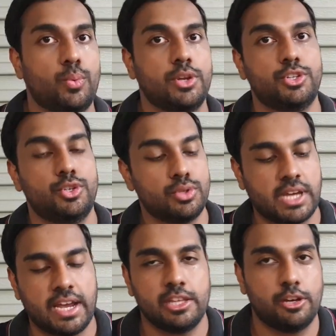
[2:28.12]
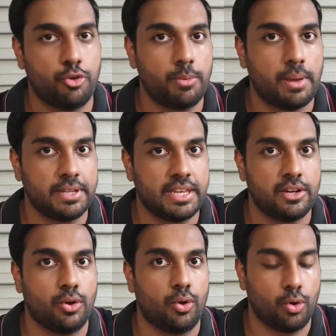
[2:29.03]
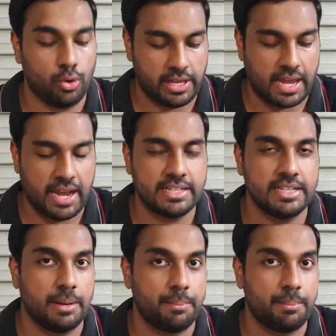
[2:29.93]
want to use either a foam applicator or, like I did, a